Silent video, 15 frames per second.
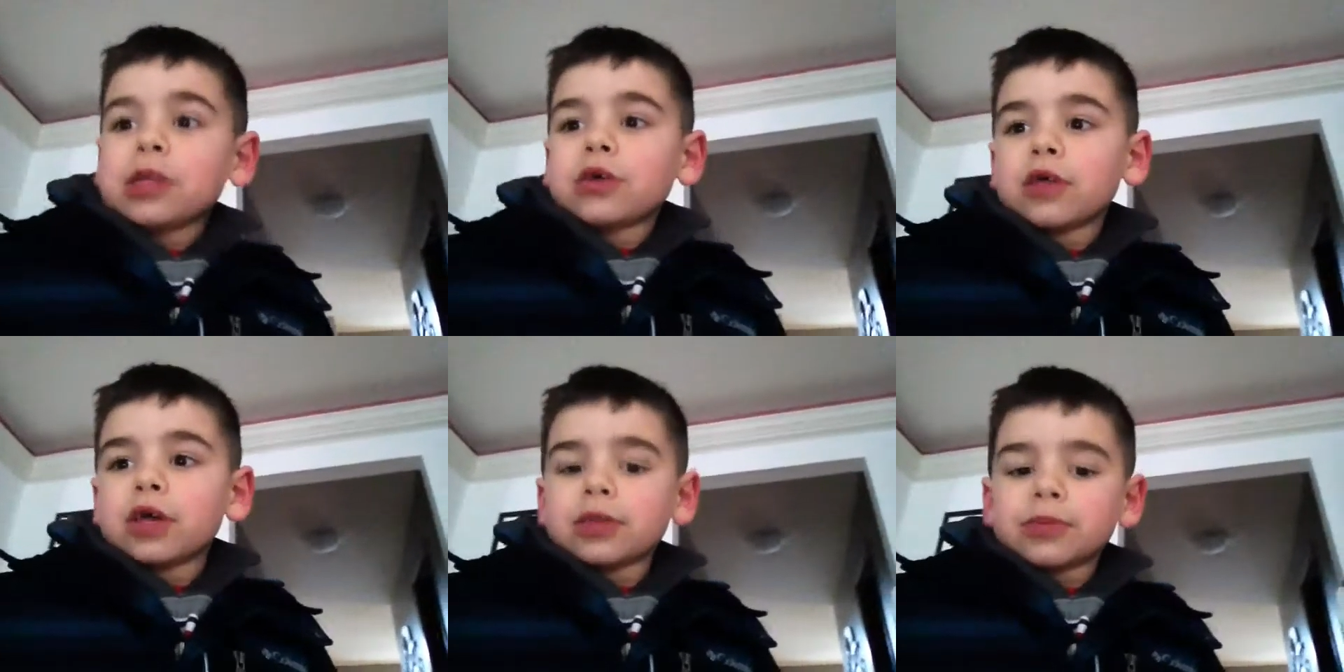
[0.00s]

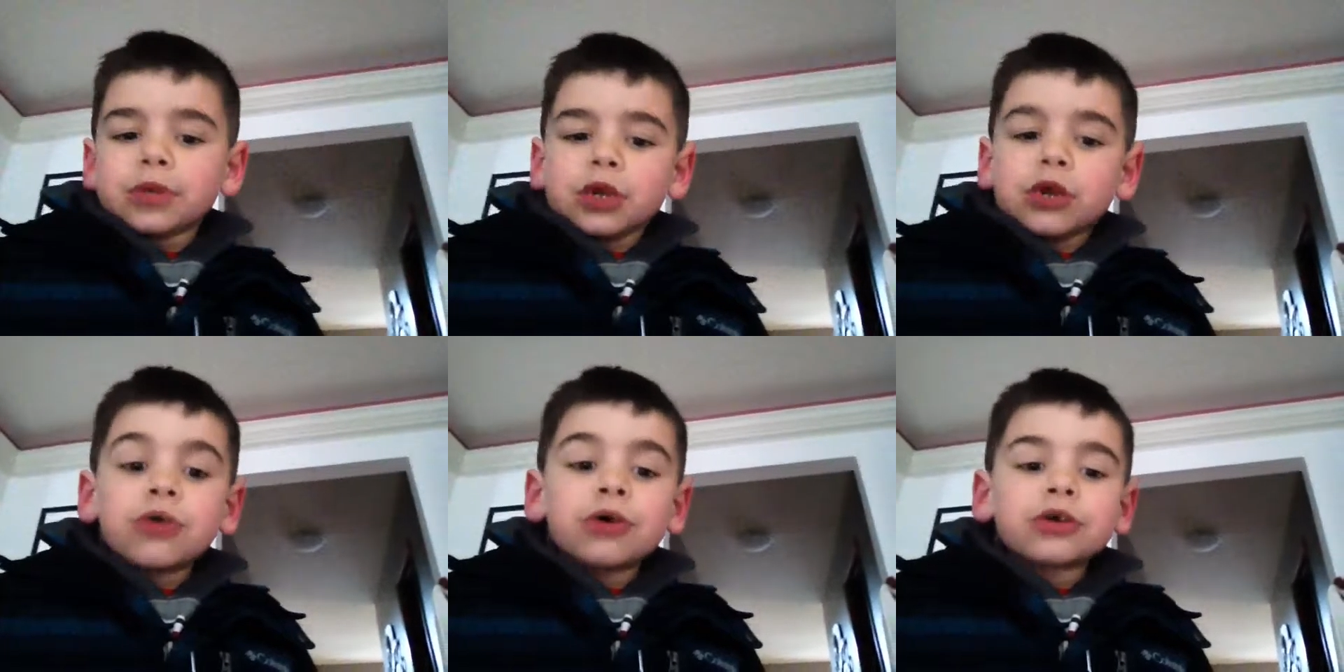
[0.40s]
So that's
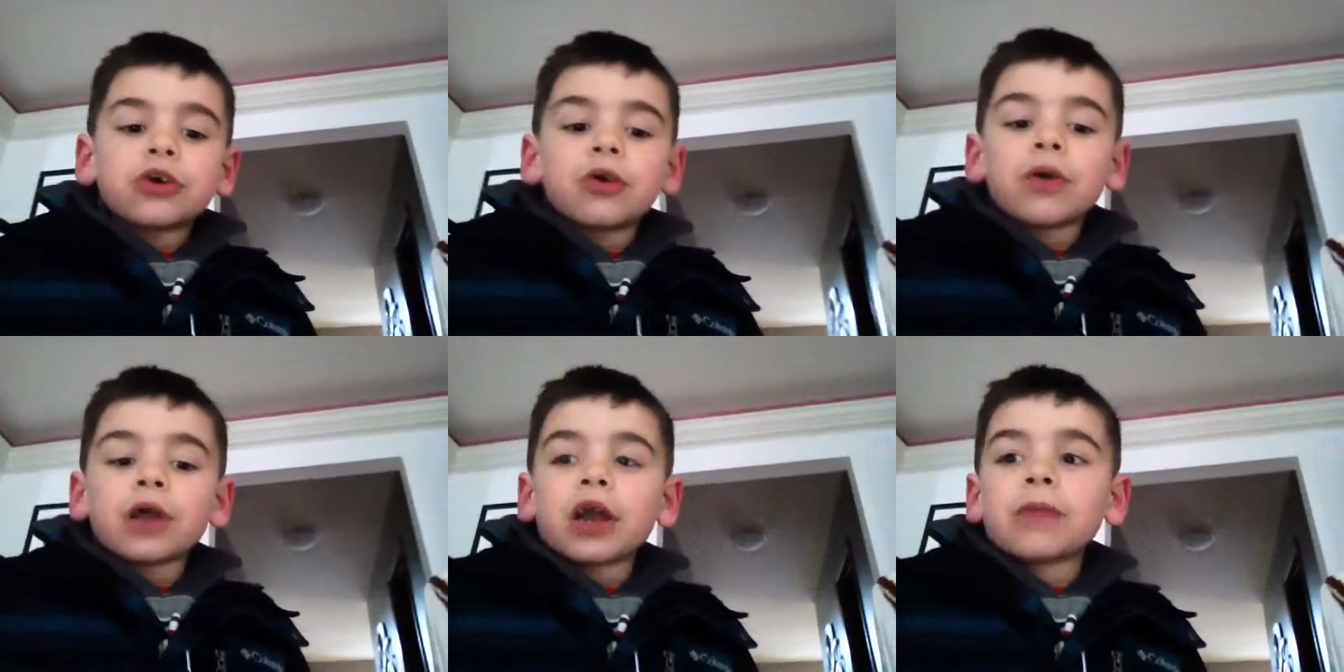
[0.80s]
pretty cool.
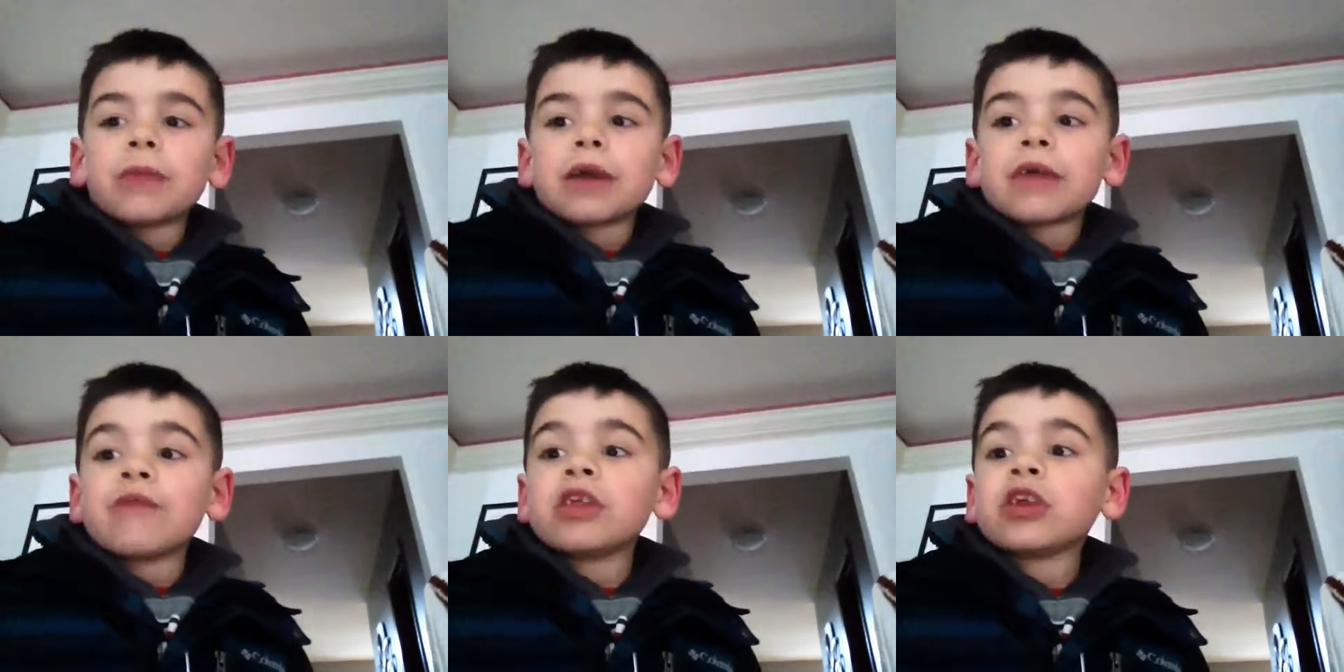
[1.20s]
So we're gonna
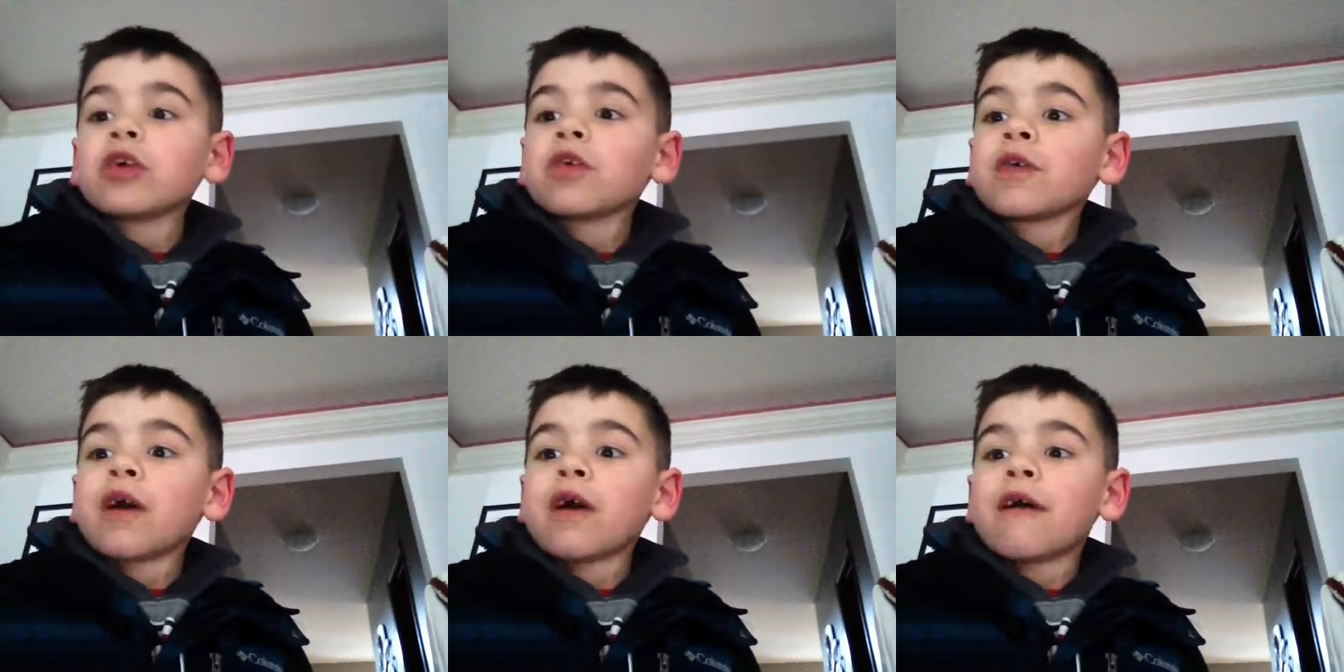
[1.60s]
make a
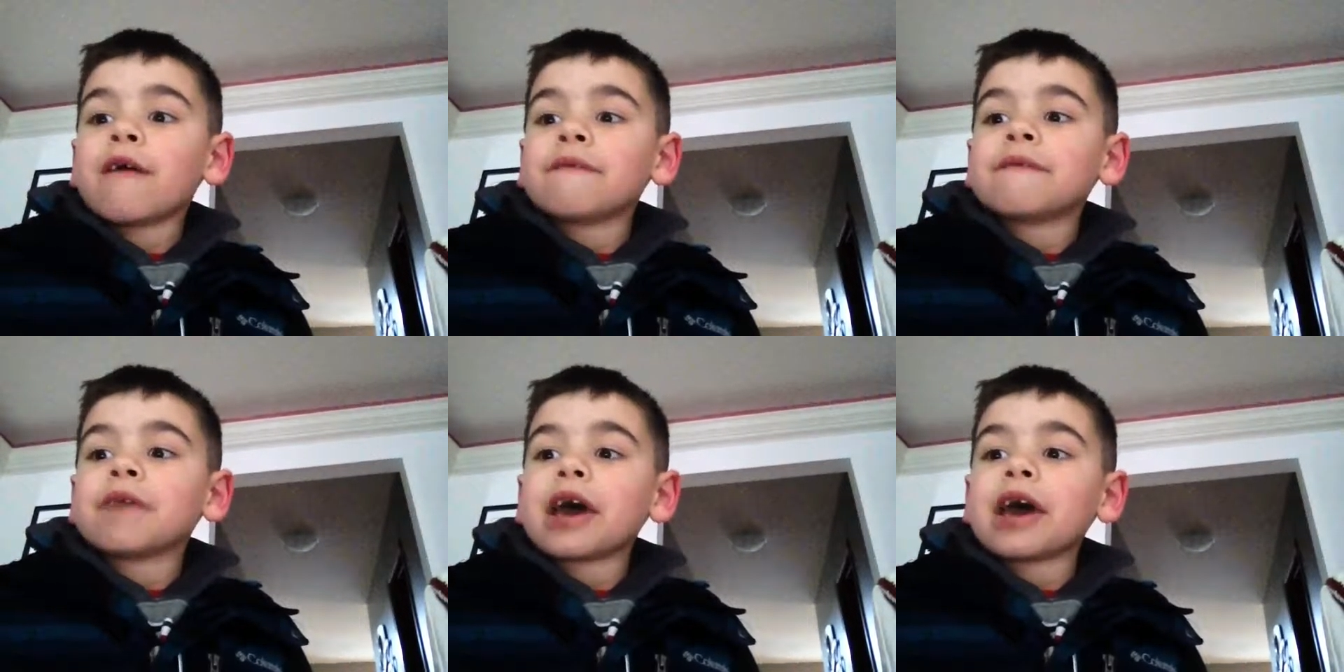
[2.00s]
video
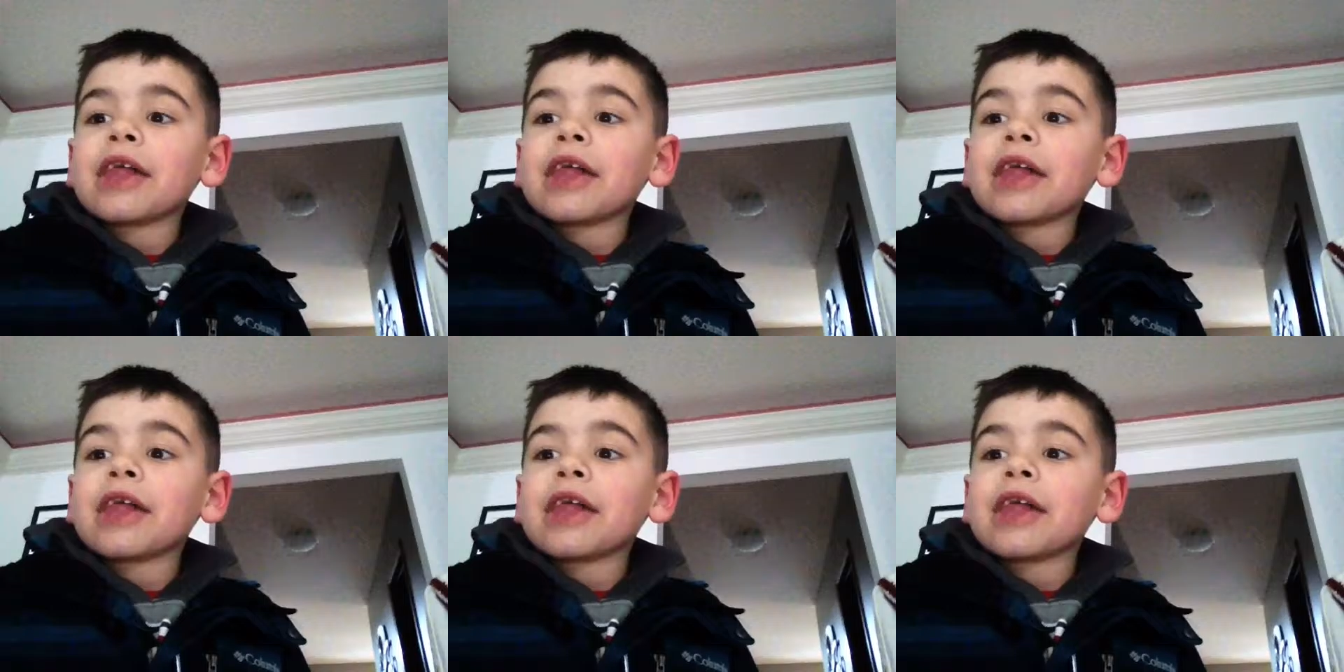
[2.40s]
of